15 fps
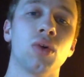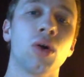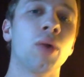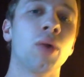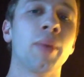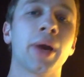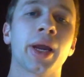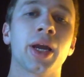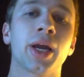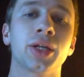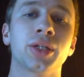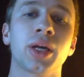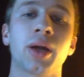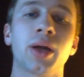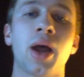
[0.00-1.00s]
oh my gosh,
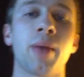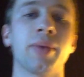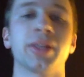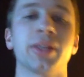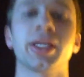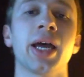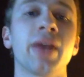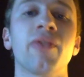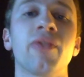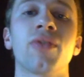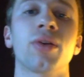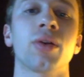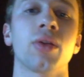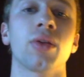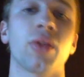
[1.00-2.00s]
I'm excited
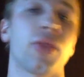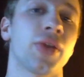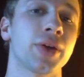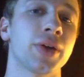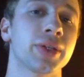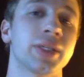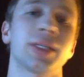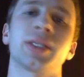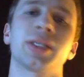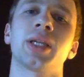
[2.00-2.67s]
for the third season.